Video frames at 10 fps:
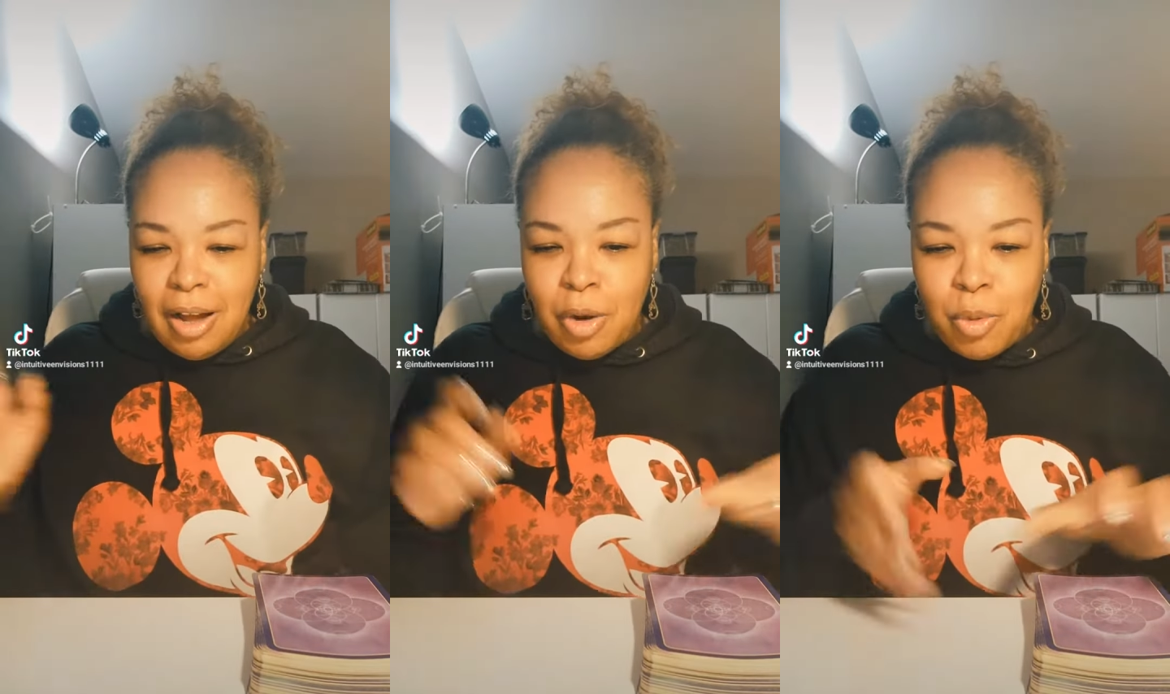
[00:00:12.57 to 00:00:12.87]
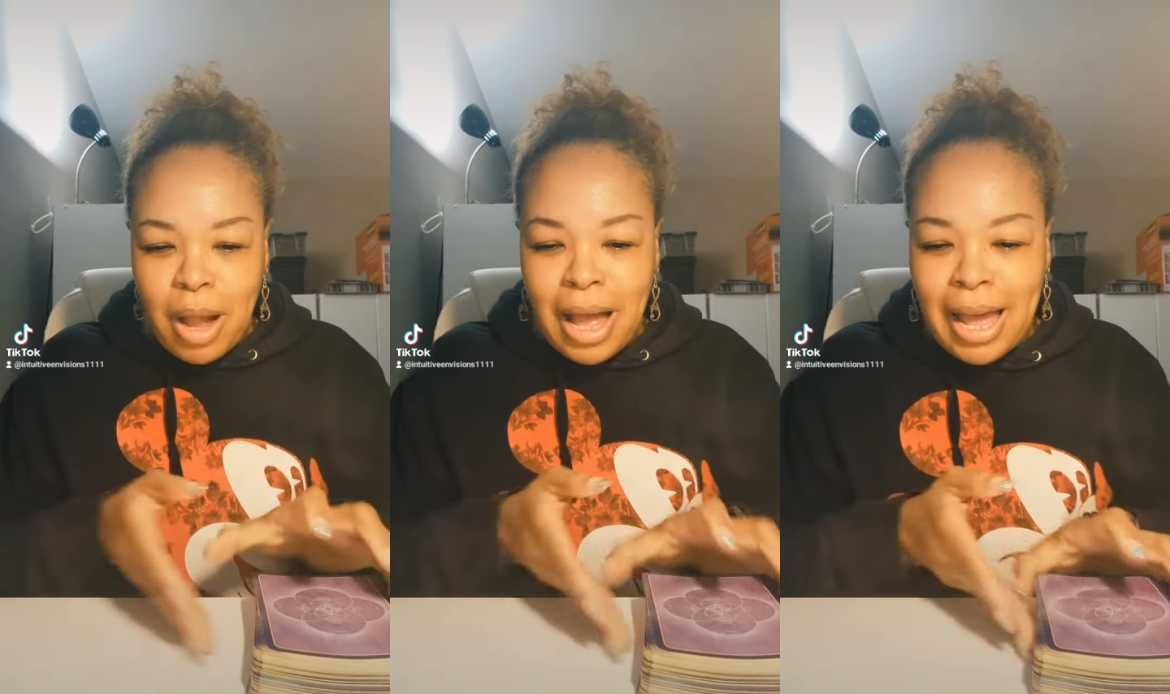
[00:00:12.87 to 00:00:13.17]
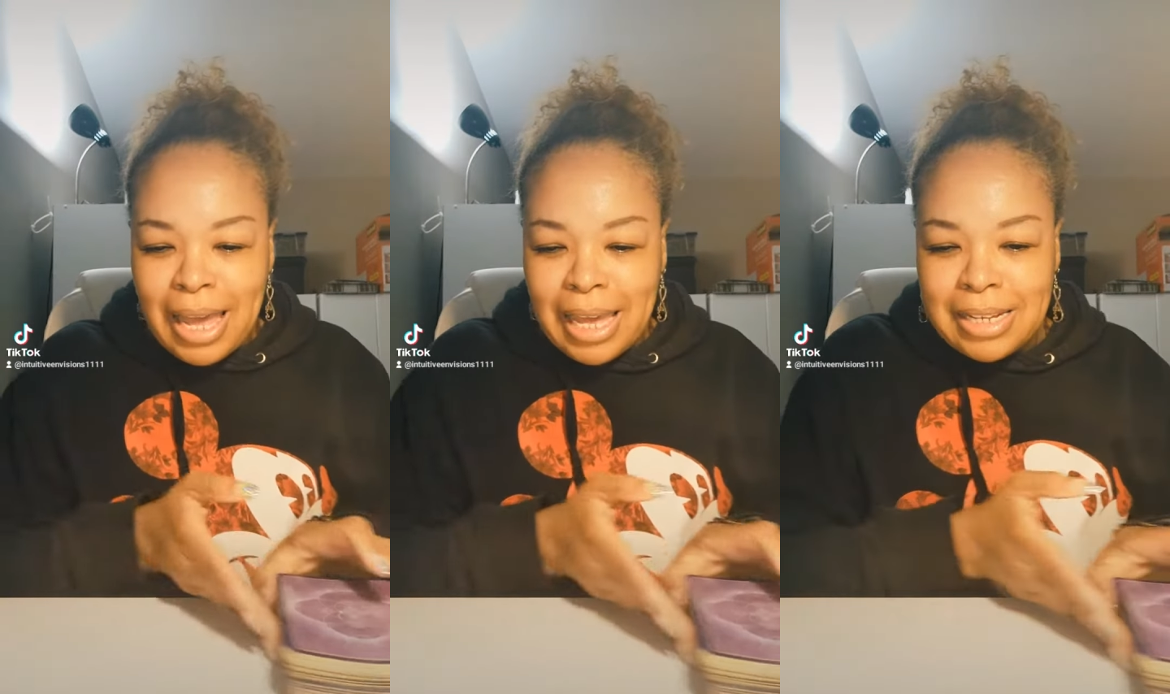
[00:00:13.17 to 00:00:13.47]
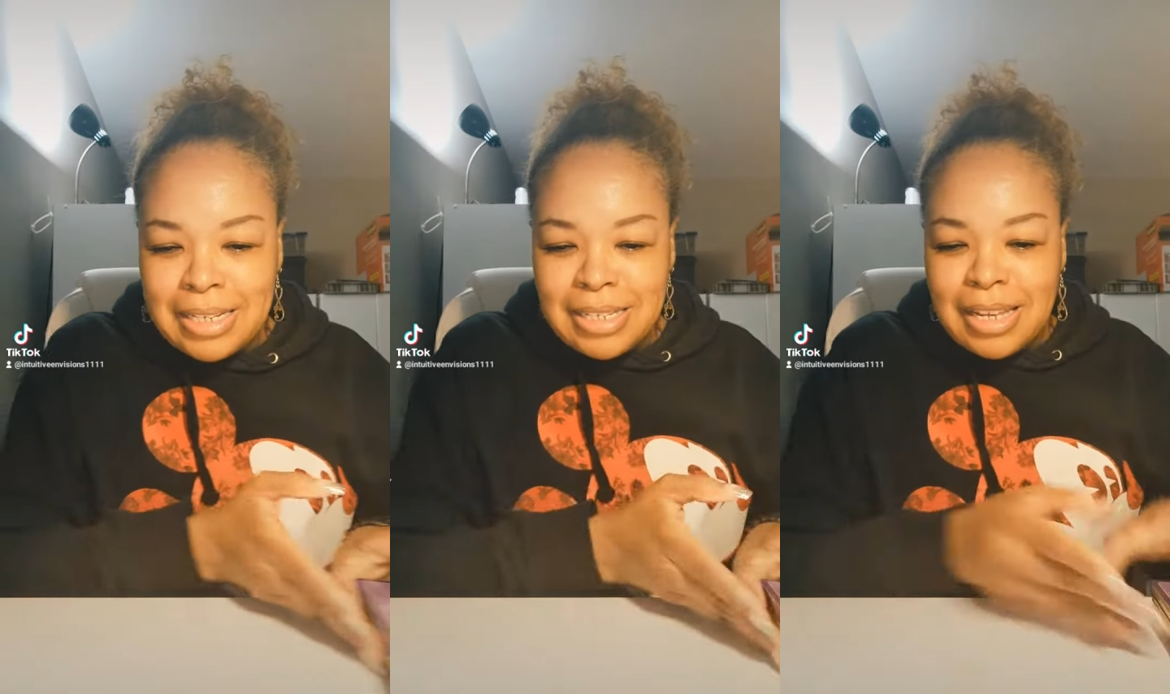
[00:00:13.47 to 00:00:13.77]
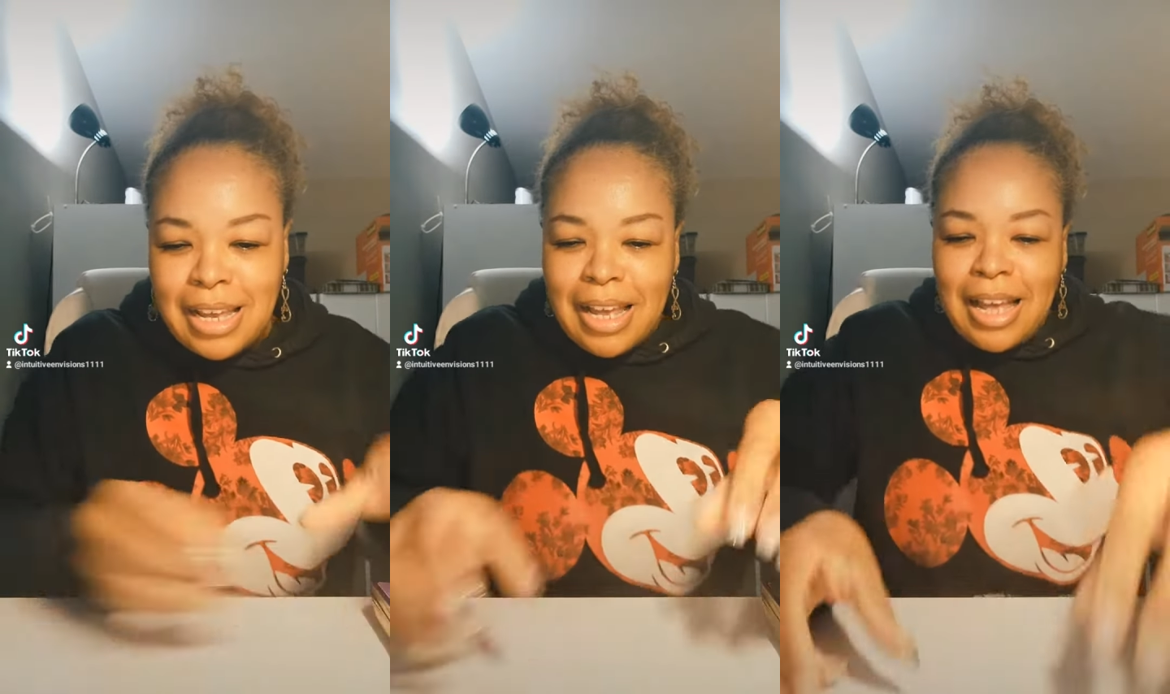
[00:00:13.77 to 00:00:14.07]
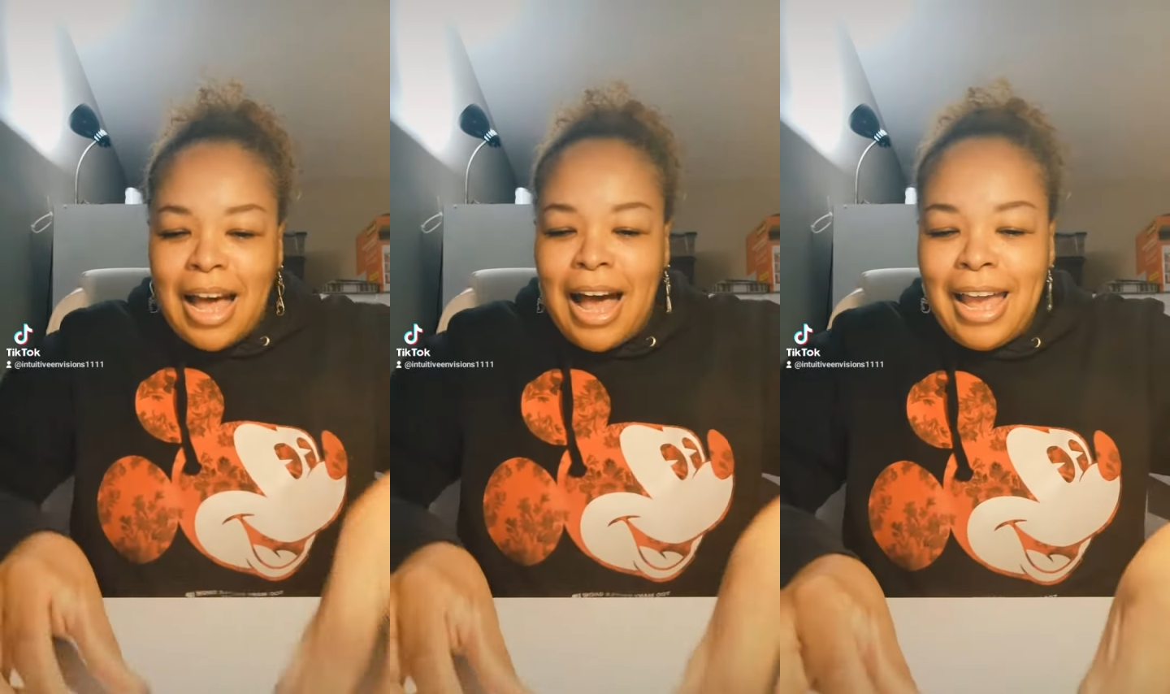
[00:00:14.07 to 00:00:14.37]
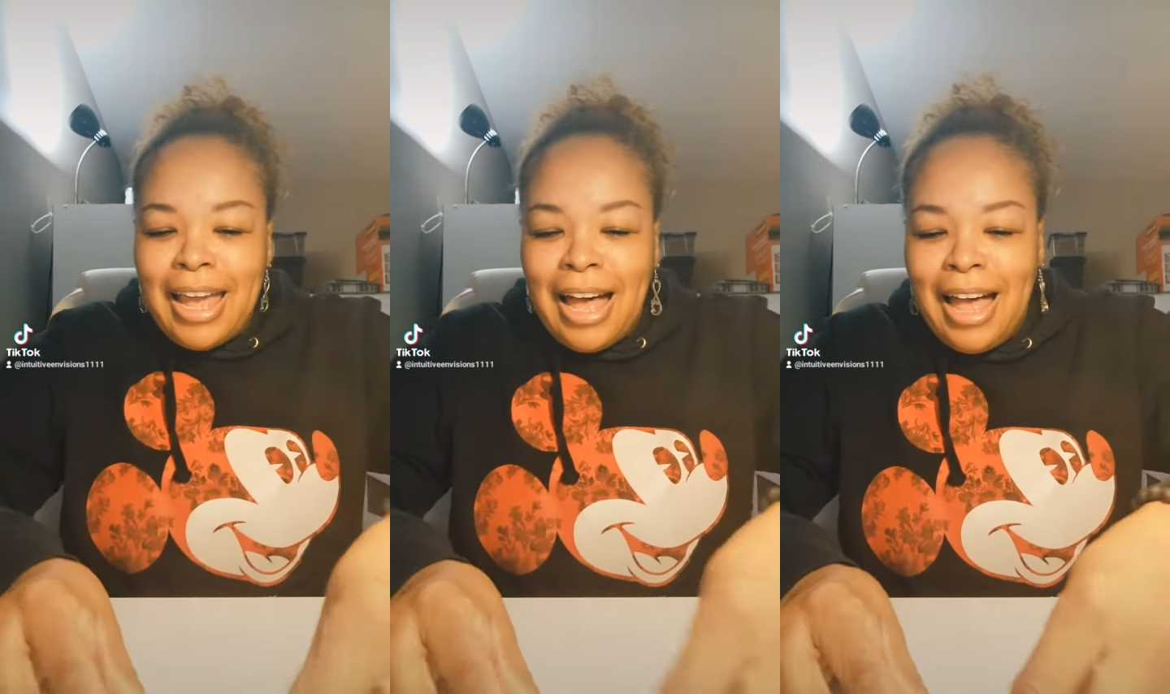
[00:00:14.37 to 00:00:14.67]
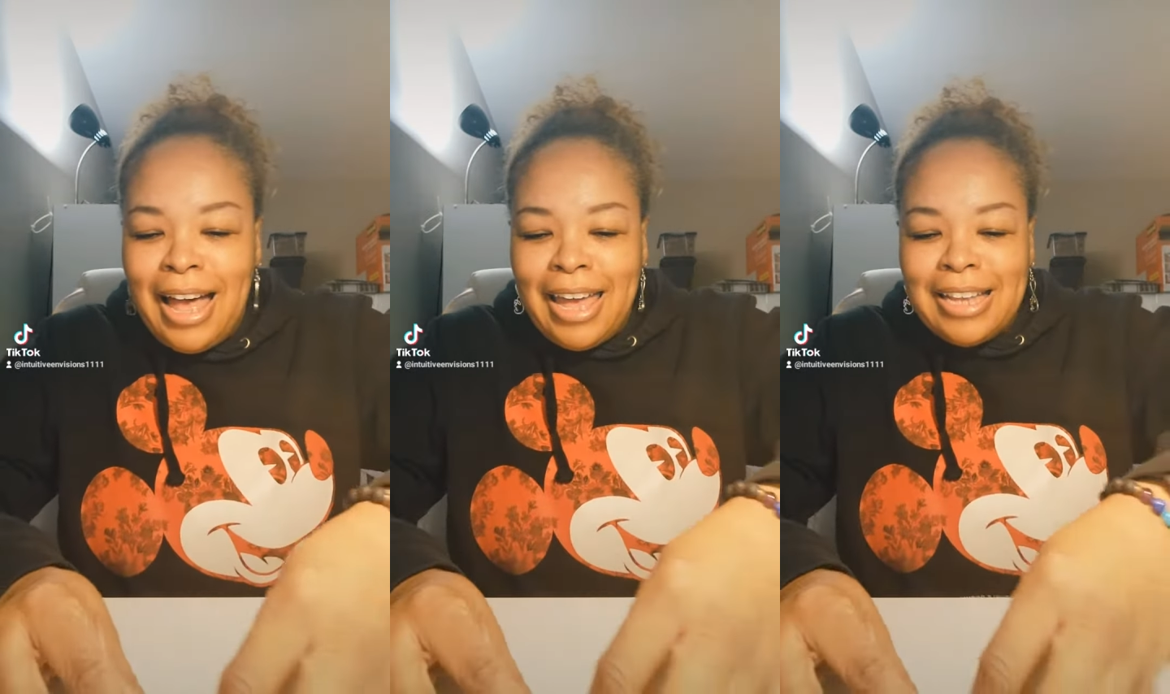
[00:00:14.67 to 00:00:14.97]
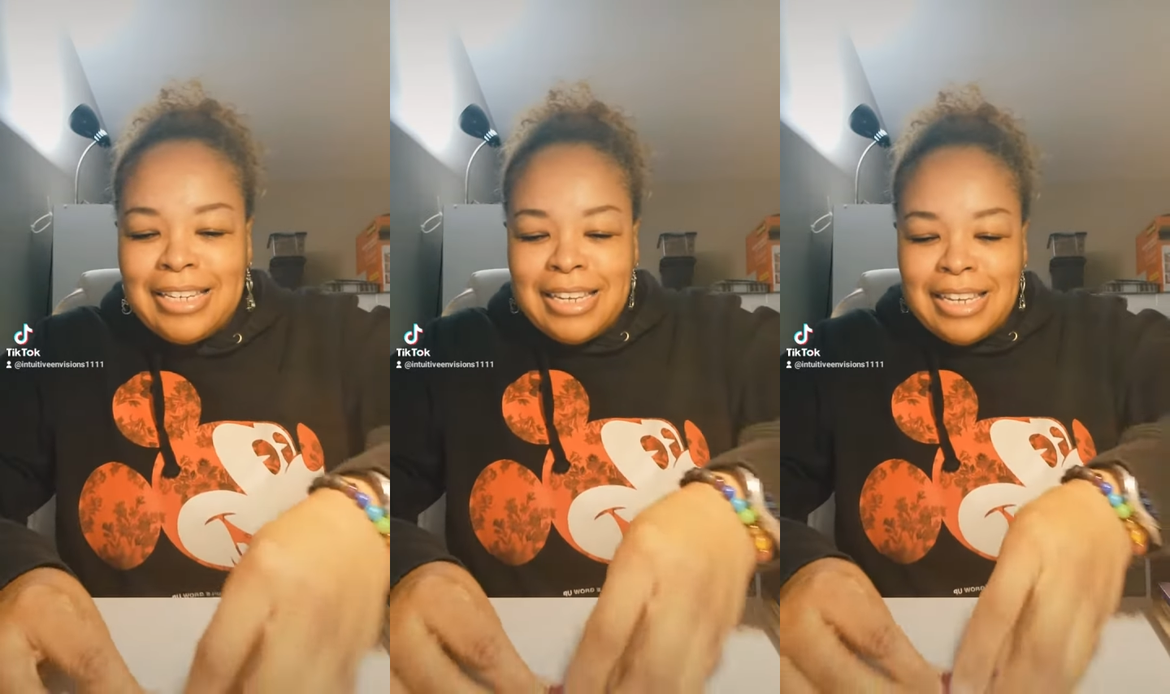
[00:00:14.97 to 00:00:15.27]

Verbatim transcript: All right. I got